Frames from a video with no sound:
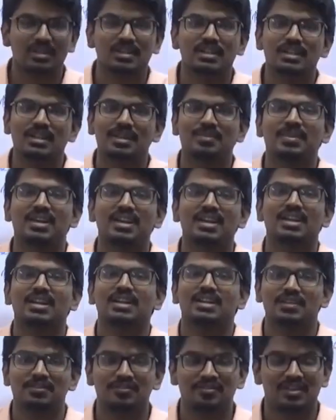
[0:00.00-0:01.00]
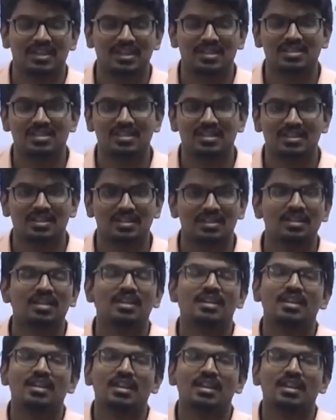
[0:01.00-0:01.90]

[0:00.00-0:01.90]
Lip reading: determining deflection